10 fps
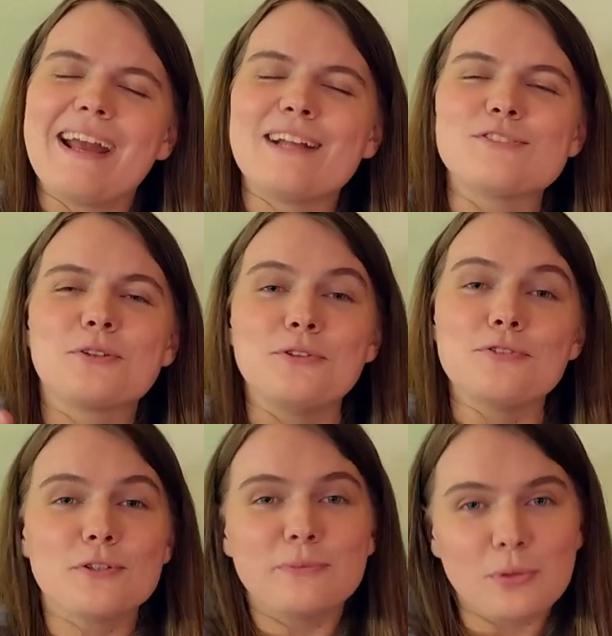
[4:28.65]
And so
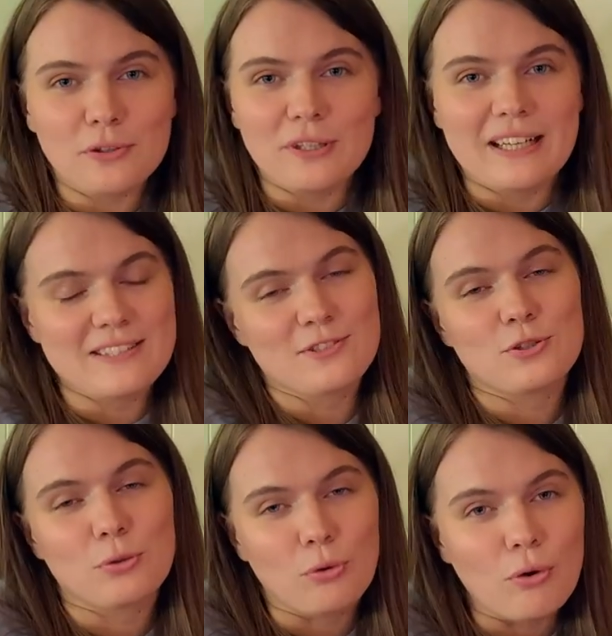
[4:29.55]
using Procreate as a
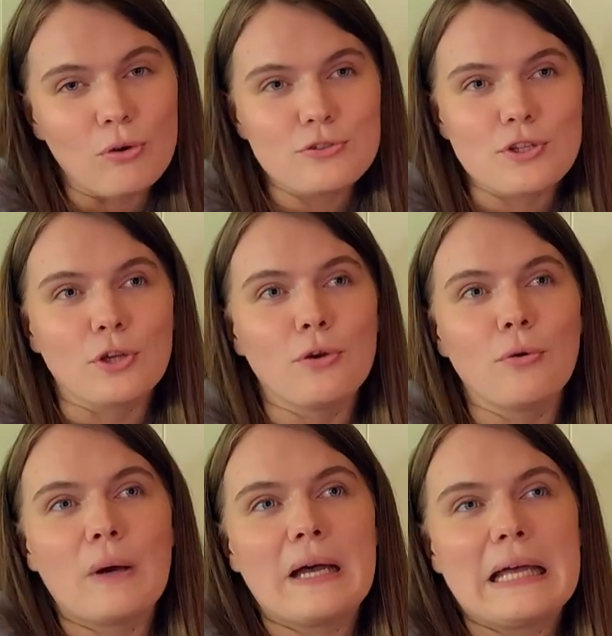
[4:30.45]
tool
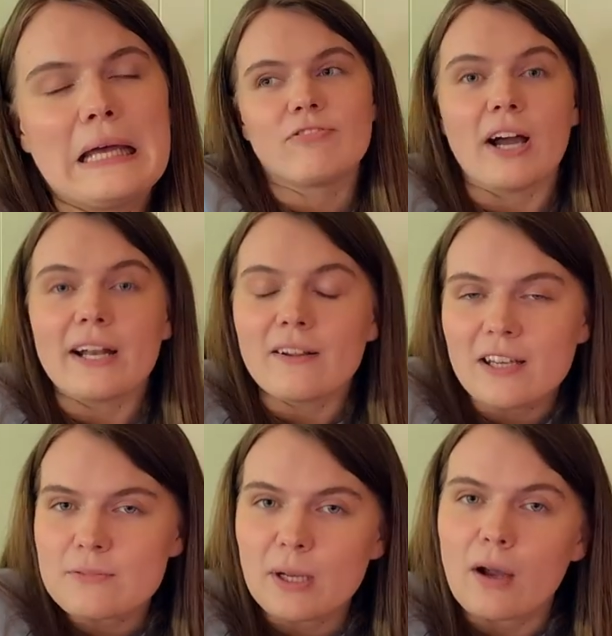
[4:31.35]
to
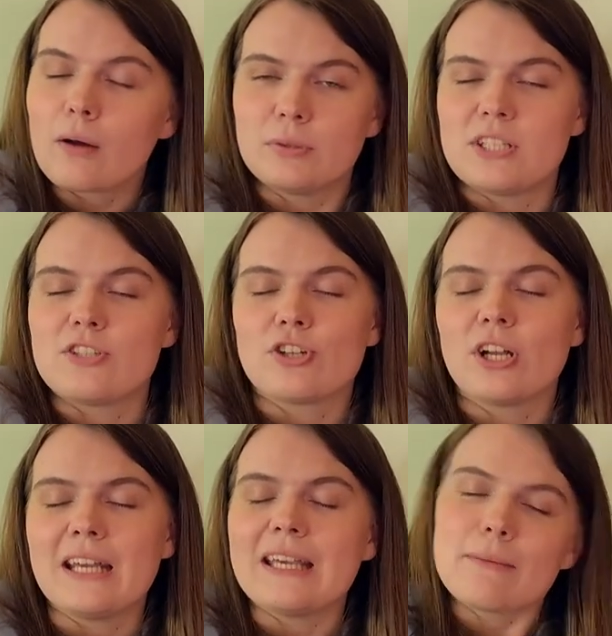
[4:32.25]
finalize my composition
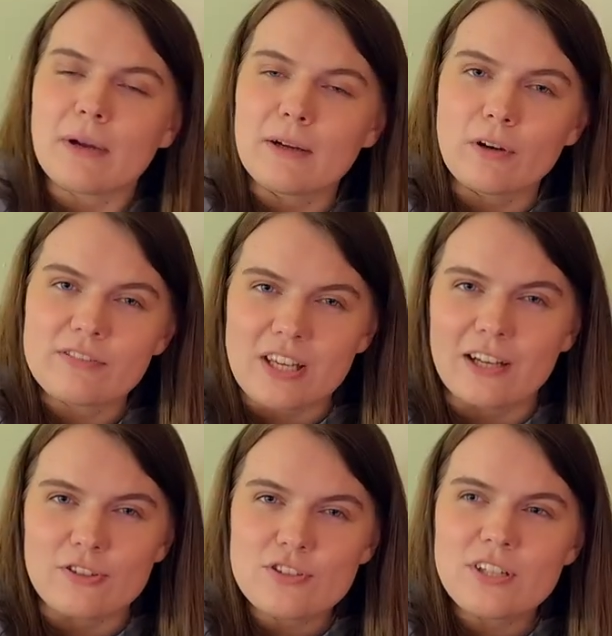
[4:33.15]
and get my rough
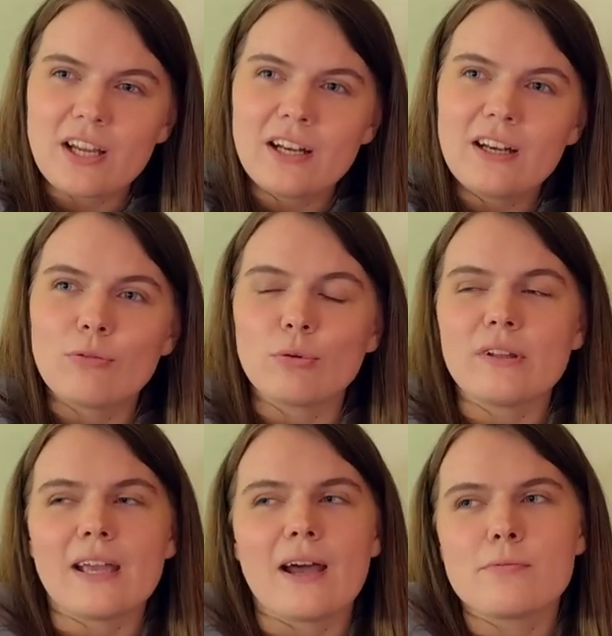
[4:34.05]
sketches done
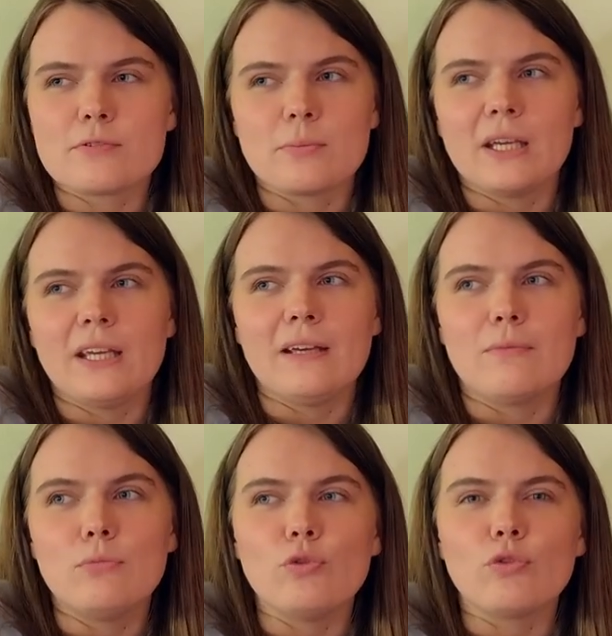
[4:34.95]
really helps me
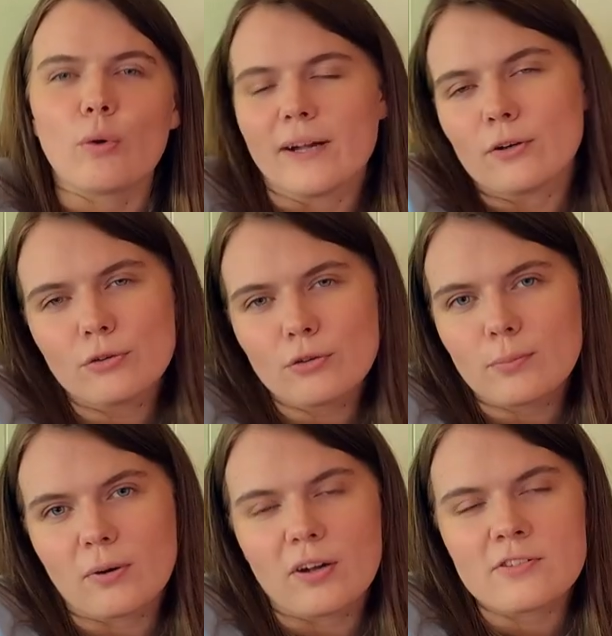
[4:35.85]
move quicker through
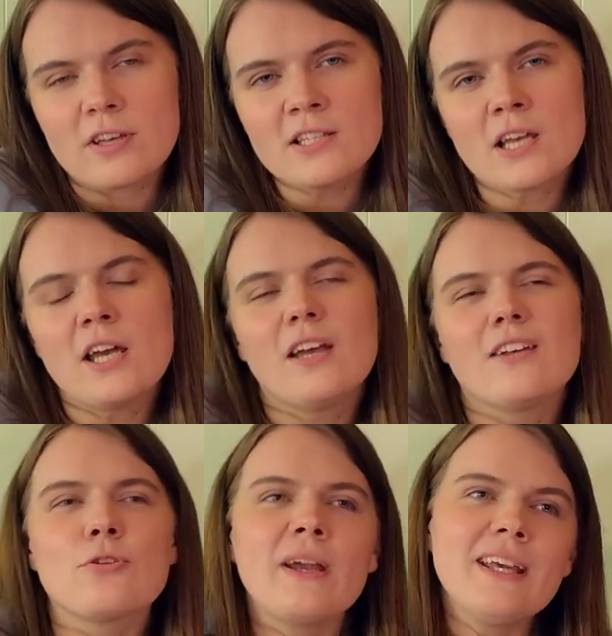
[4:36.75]
the process
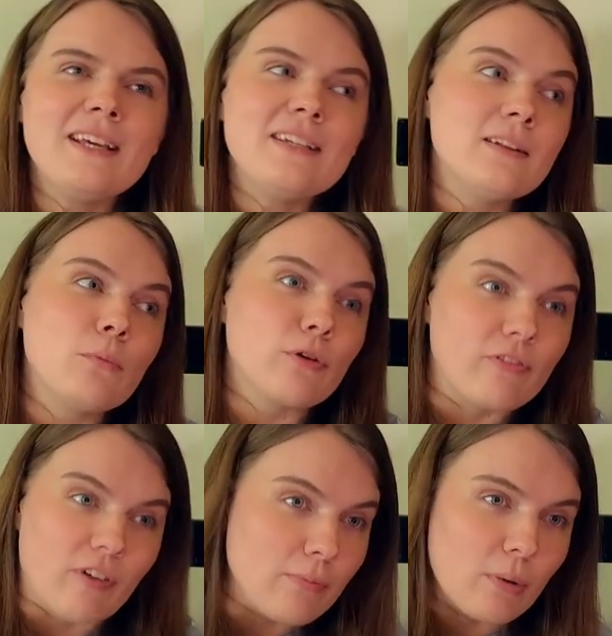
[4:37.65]
so I can get to the more
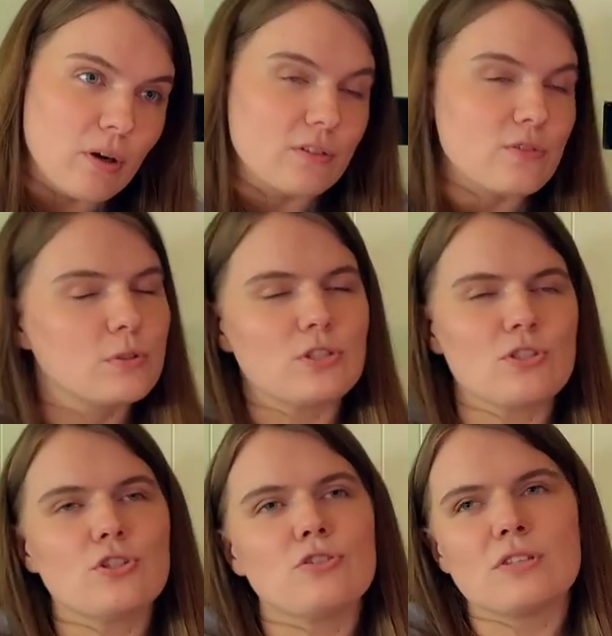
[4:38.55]
fun parts, which
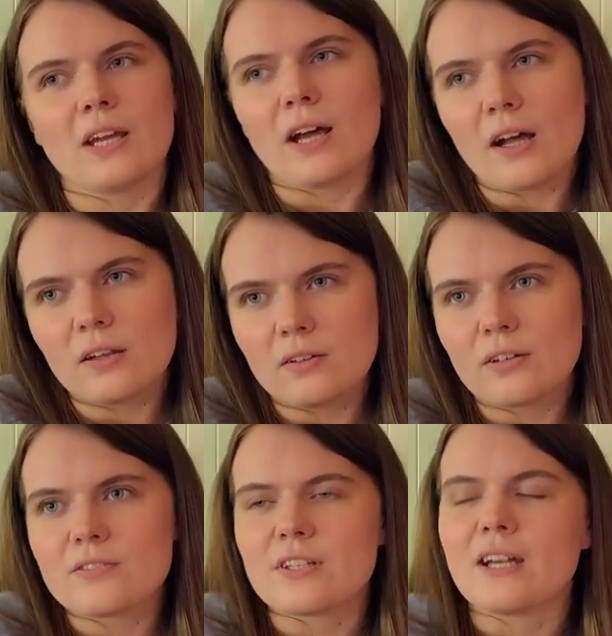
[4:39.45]
is choosing
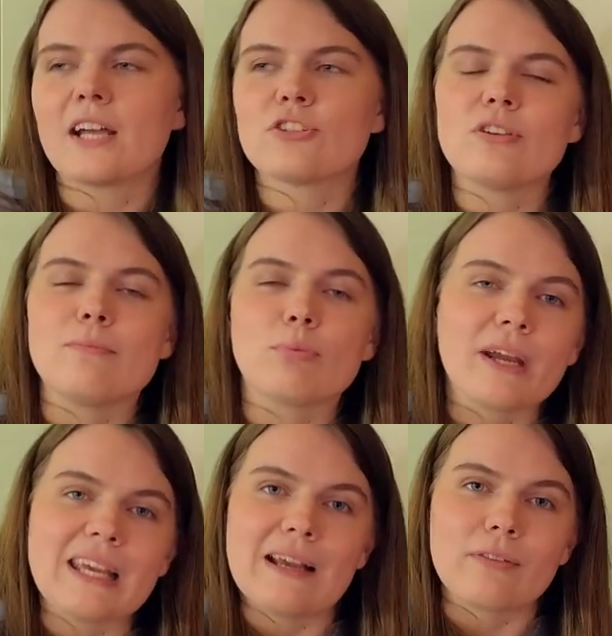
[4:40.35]
colors and actually
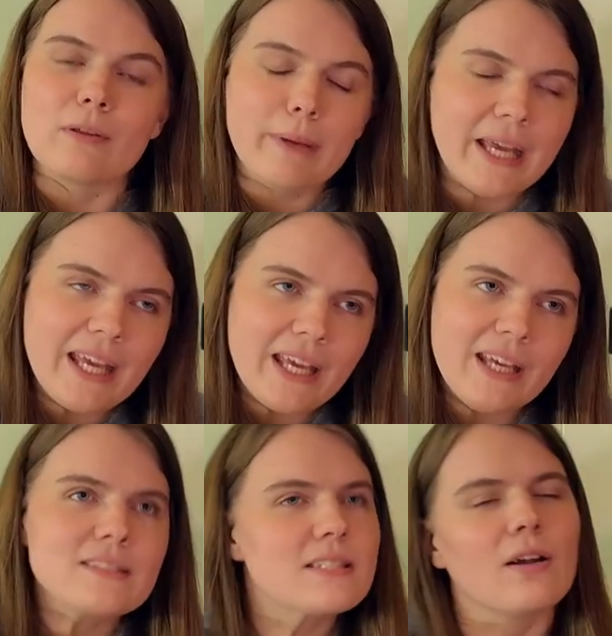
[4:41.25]
breaking out the
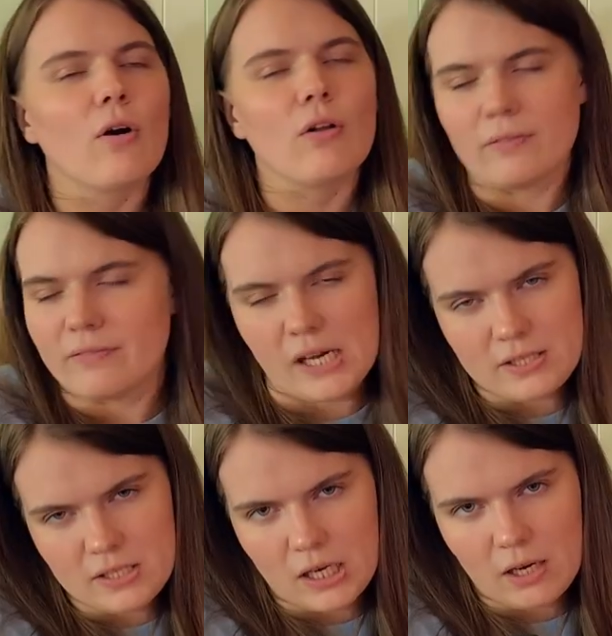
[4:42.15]
paints and all of
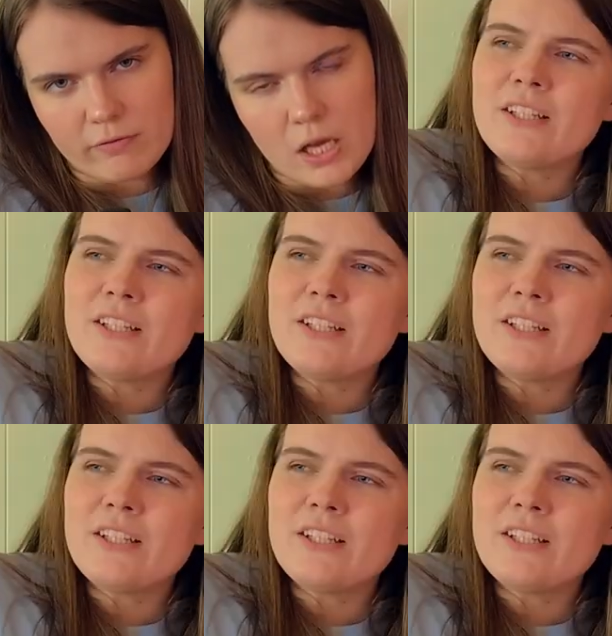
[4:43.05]
that stuff.